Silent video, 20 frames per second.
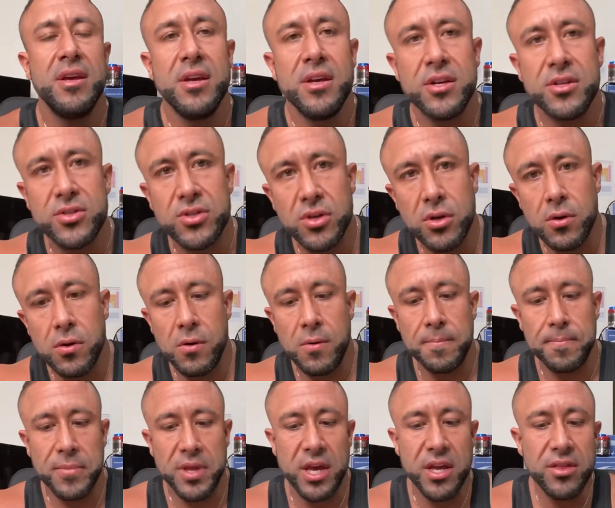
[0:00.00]
So
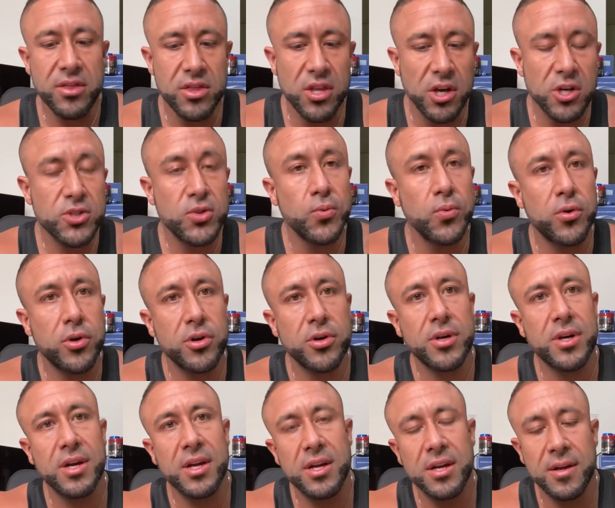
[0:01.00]
it does work
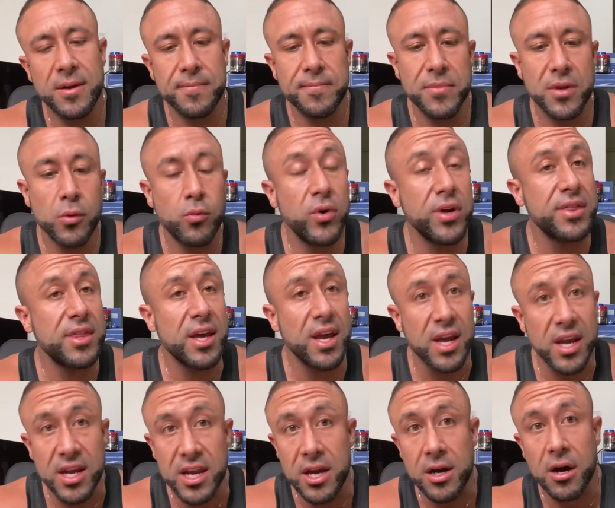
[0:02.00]
with
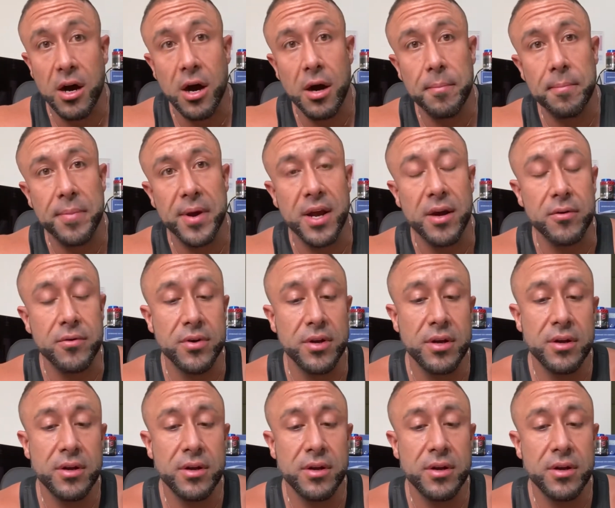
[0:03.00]
any compound.